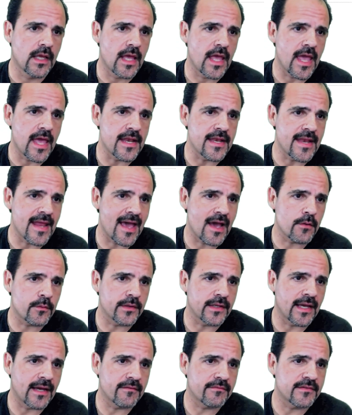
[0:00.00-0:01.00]
and now
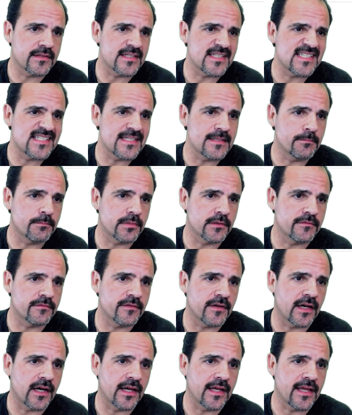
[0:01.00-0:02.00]
we have to
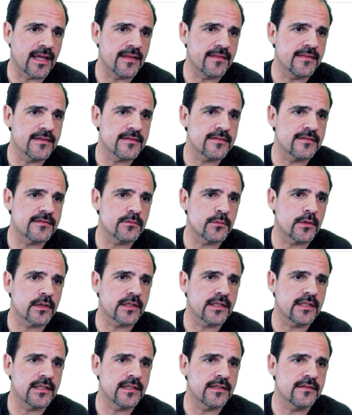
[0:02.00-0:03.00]
simplify, and this is where
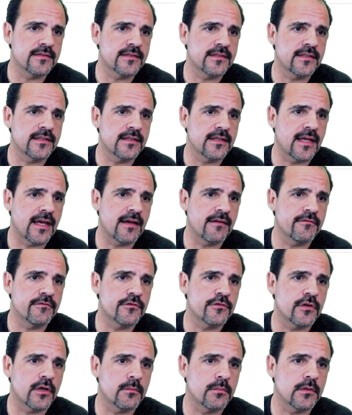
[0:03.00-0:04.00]
kids have
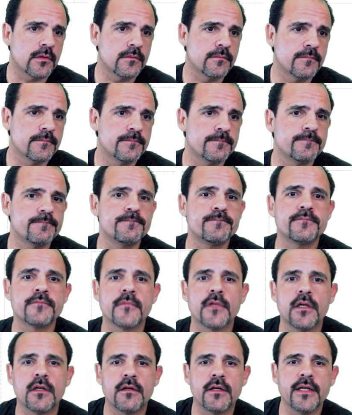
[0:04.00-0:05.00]
trouble.
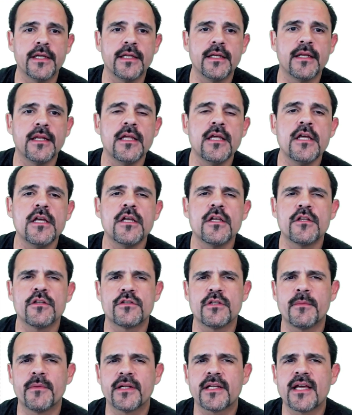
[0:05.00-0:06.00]
All right,
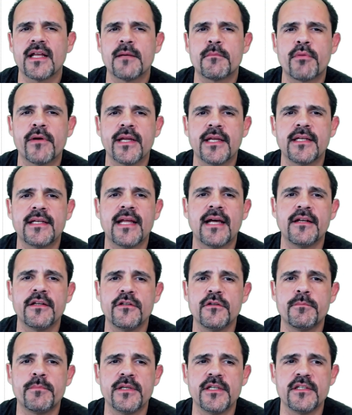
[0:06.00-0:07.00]
so I'm going to kind of break it down to
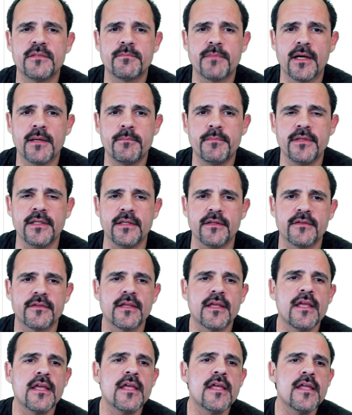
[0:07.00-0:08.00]
you piece by piece.
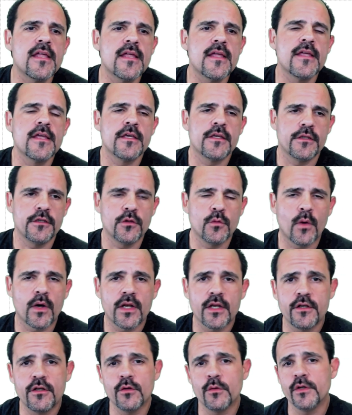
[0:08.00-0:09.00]
You want
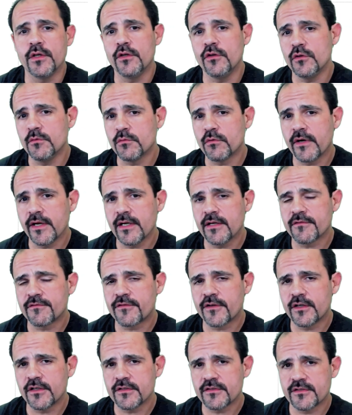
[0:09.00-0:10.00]
to do it numerator
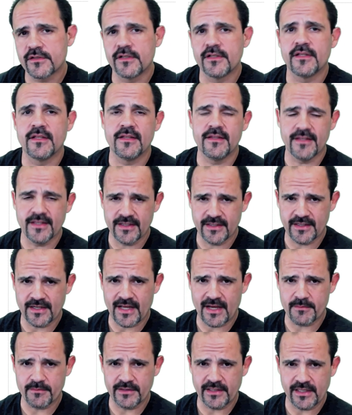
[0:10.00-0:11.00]
first, then
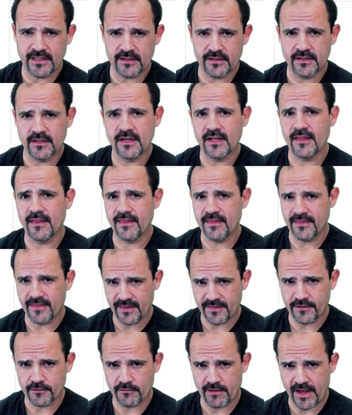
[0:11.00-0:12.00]
denominator,
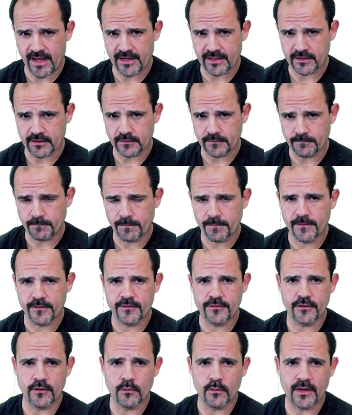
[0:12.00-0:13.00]
then the radical.
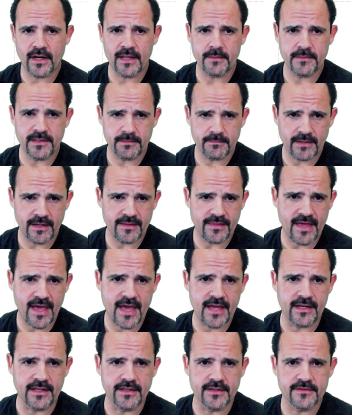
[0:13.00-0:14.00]
So what I mean by
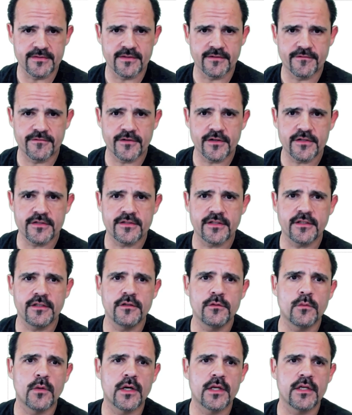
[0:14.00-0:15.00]
that is the first thing
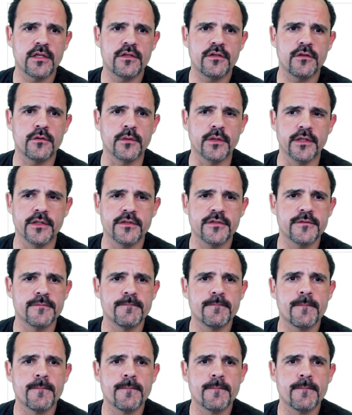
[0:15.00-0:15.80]
you want to do is